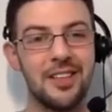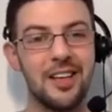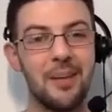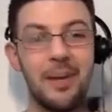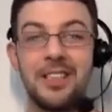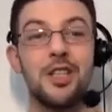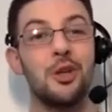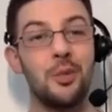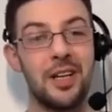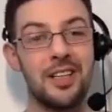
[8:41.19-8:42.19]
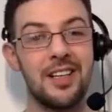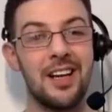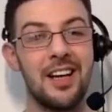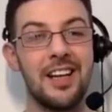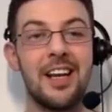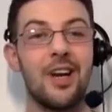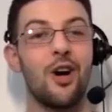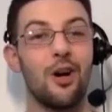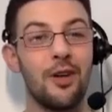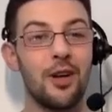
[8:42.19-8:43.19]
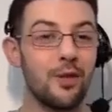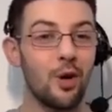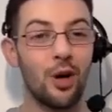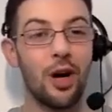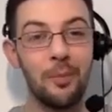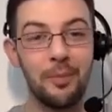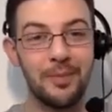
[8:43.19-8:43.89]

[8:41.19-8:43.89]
I bet you go in and you get a coffee out of a gold cup,